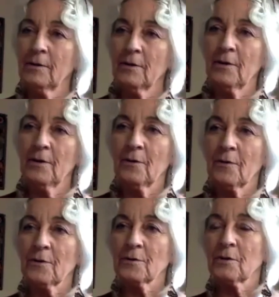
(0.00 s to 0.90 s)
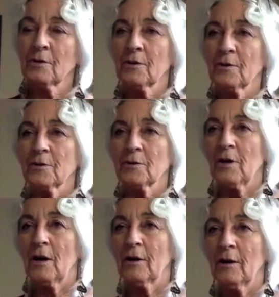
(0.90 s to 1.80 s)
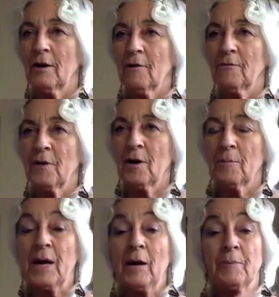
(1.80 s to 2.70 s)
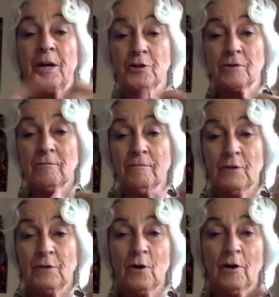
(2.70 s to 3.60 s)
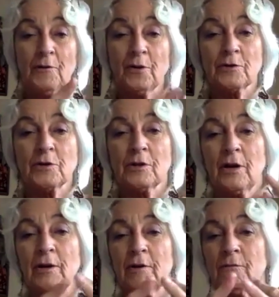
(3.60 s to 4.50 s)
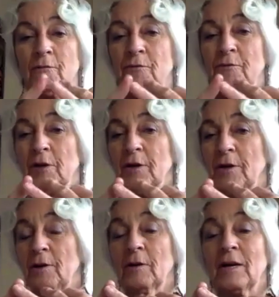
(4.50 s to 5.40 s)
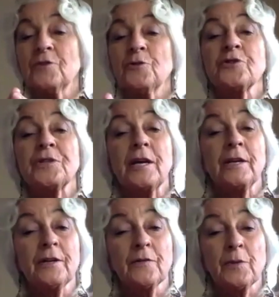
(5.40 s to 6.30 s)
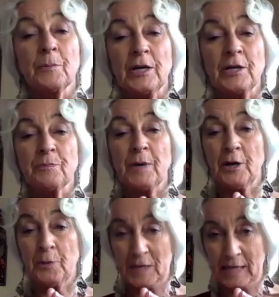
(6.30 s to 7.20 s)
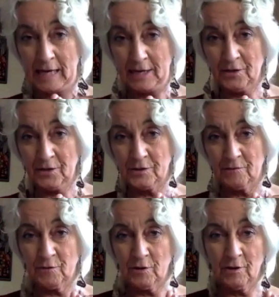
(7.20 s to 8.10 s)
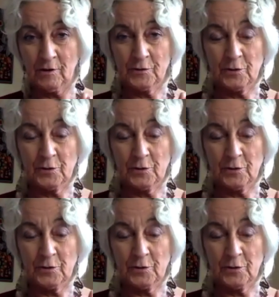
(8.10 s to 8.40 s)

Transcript: there's a lot of palpation involved. There's a lot of understanding of the body's biomechanics involved.